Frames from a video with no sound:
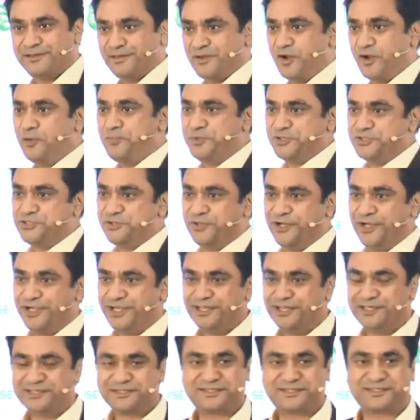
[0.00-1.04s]

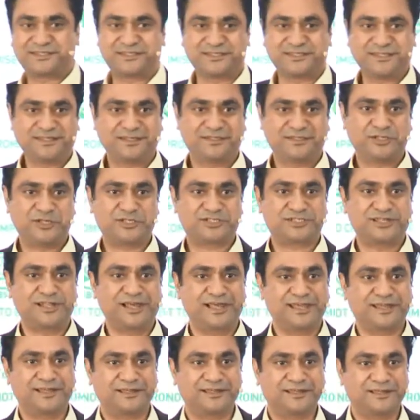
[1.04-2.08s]
opportunities just
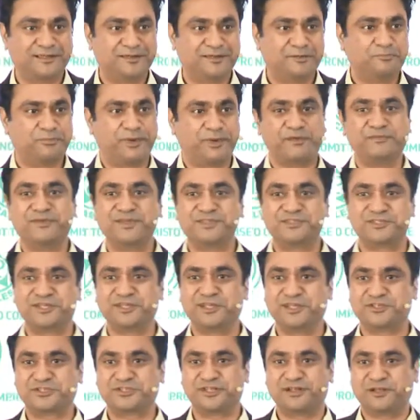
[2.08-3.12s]
like previous
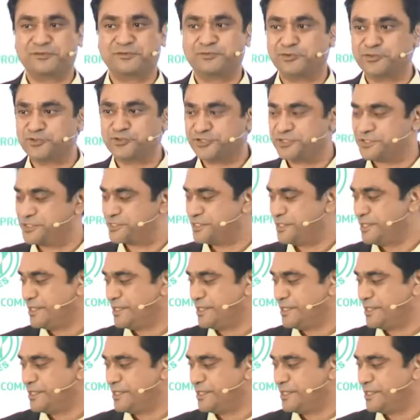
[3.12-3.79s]
industrial revolutions.